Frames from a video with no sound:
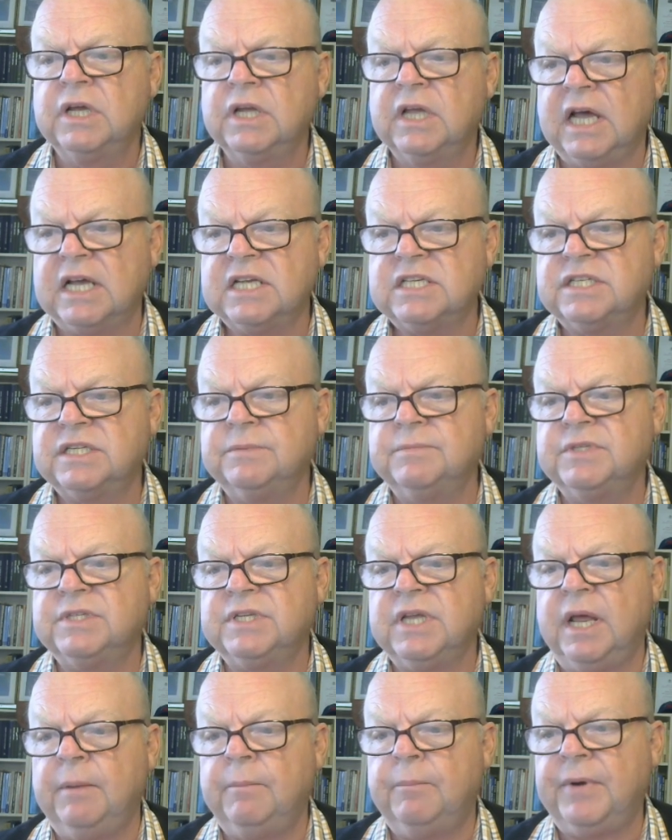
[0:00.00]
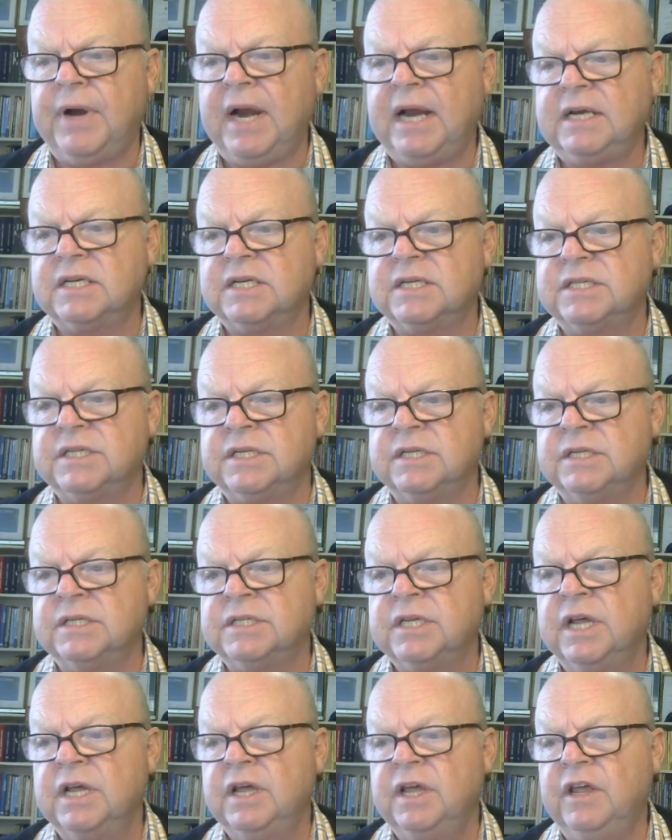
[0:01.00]
customs and
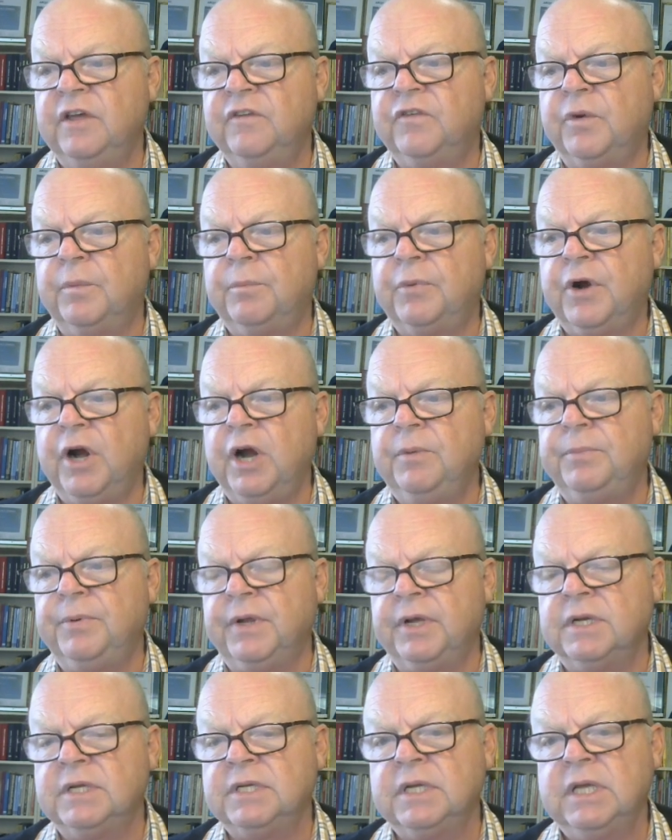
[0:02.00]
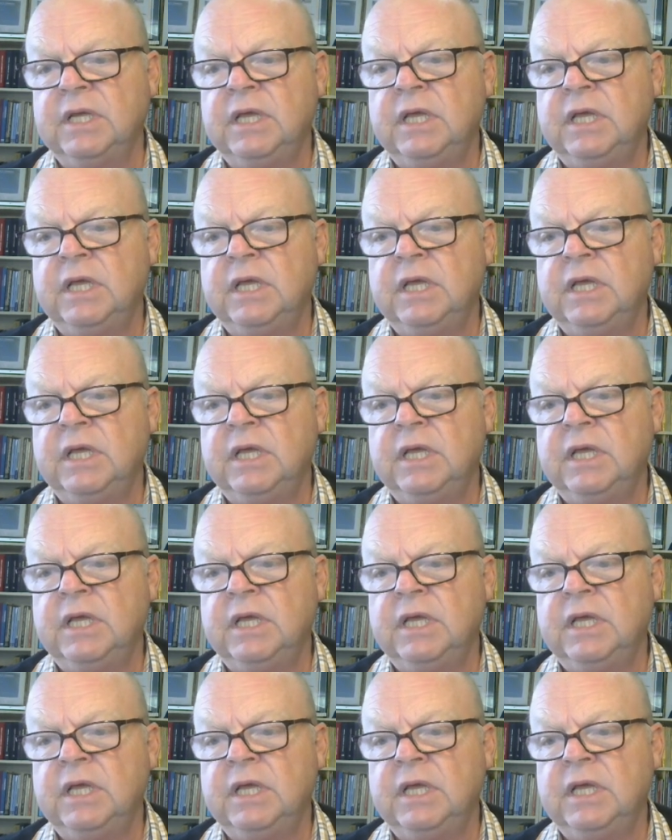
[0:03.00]
practices, if appropriate,